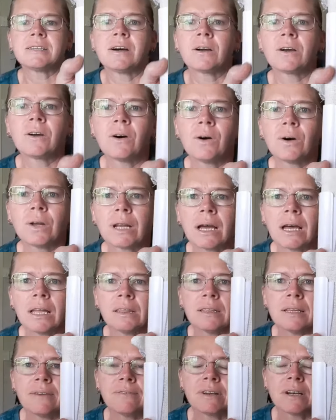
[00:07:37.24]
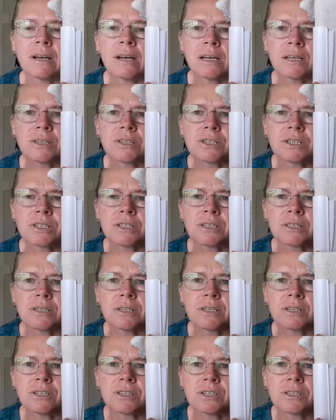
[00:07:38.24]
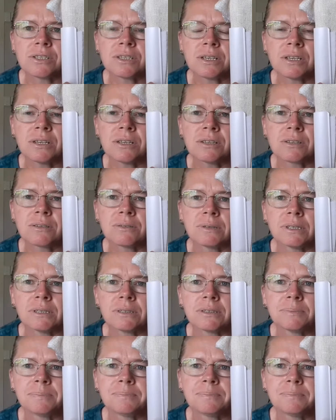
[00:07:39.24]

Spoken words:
and I got 1100 stitches into it.